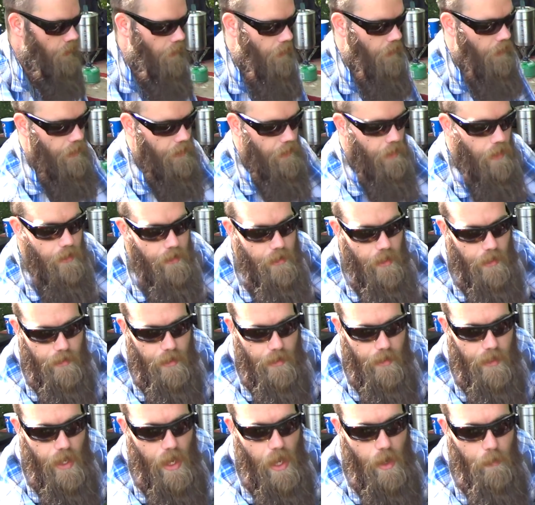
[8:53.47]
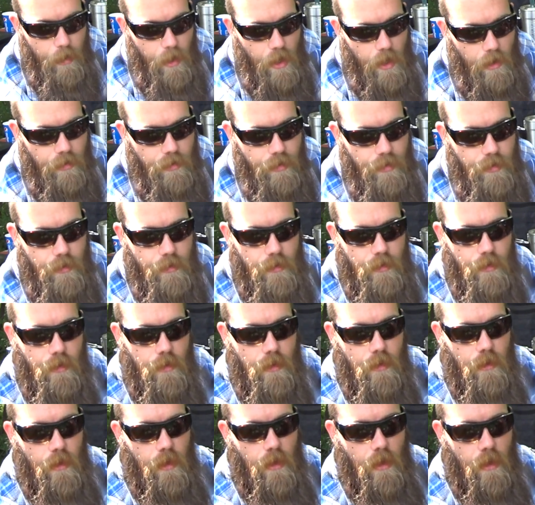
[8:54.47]
I take the cap off,
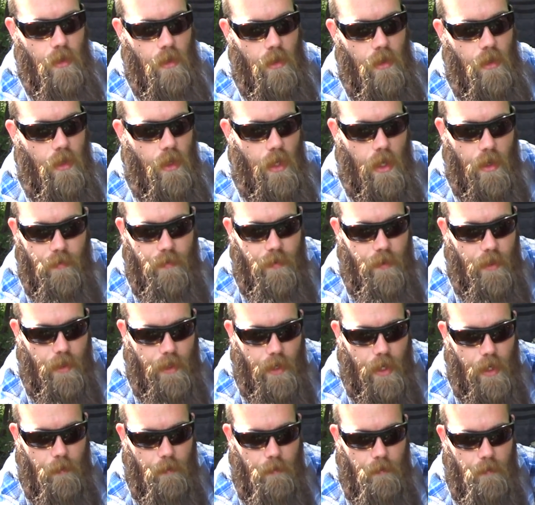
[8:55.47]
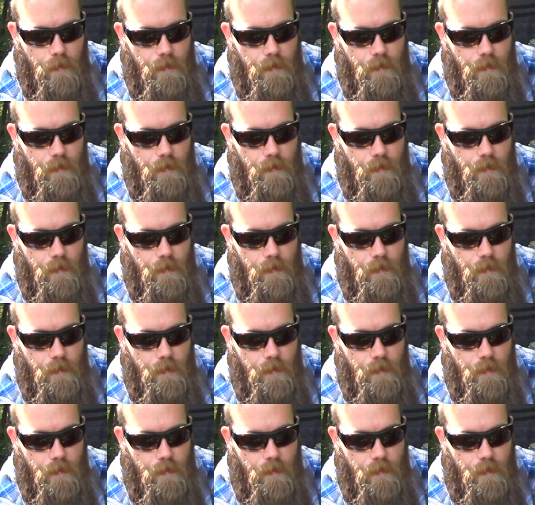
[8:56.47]
I fill it up,